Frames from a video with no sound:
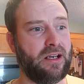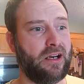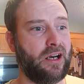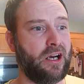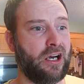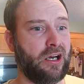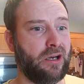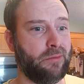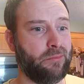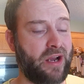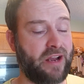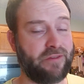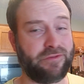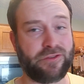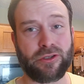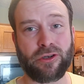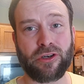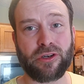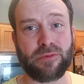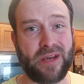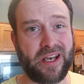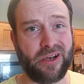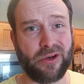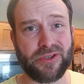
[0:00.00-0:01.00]
I've
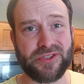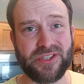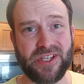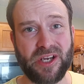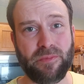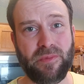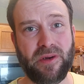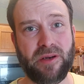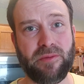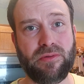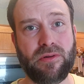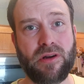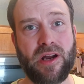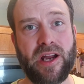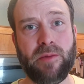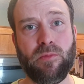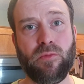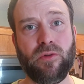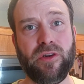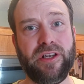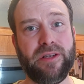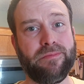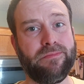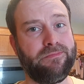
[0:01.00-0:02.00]
turned my nose up at
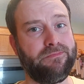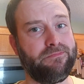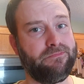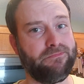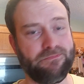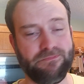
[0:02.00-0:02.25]
prime rib